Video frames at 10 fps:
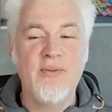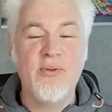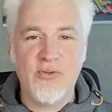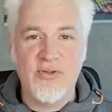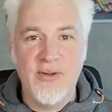to
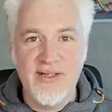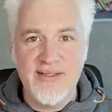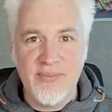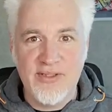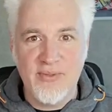do direct
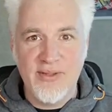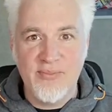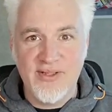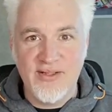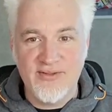image
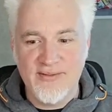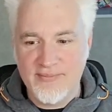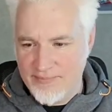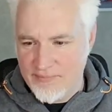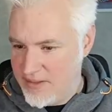manipulation,
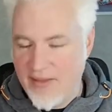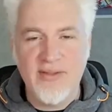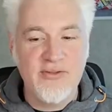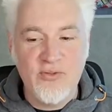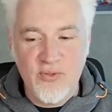
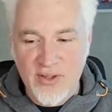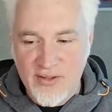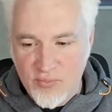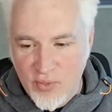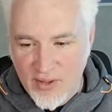this tool
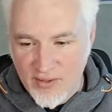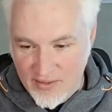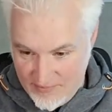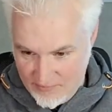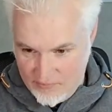doesn't work.
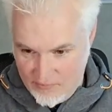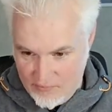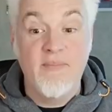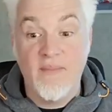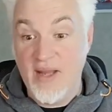
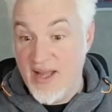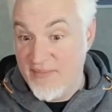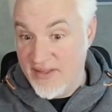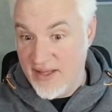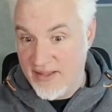I'm
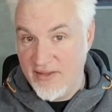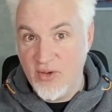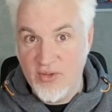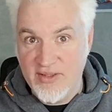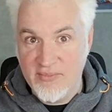starting the
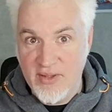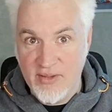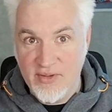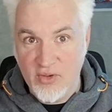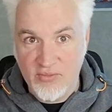whole
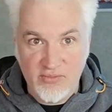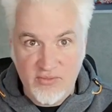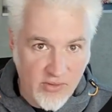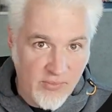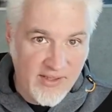experiment over
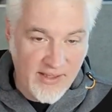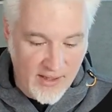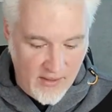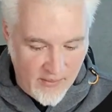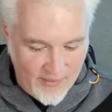from the
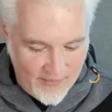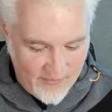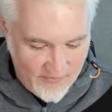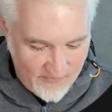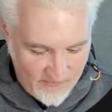beginning.
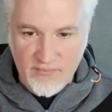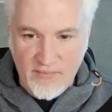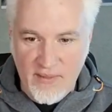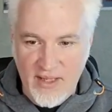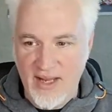
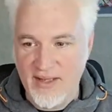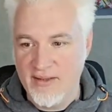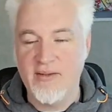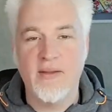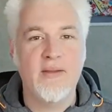
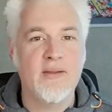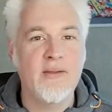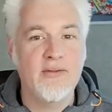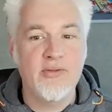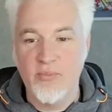And
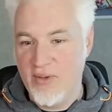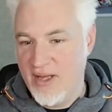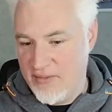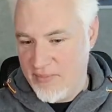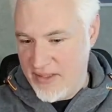
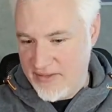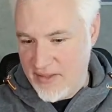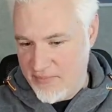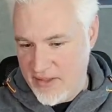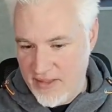surprise me is
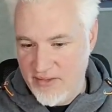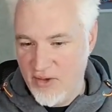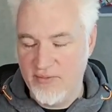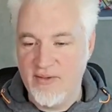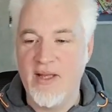something that's
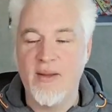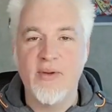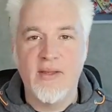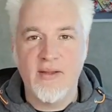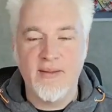offered down
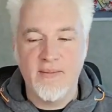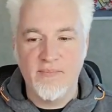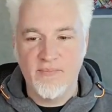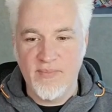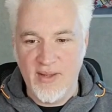here.
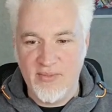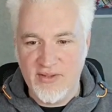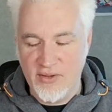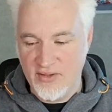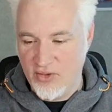I'm
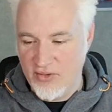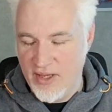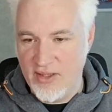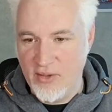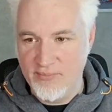just going to do
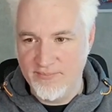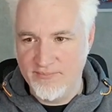that now.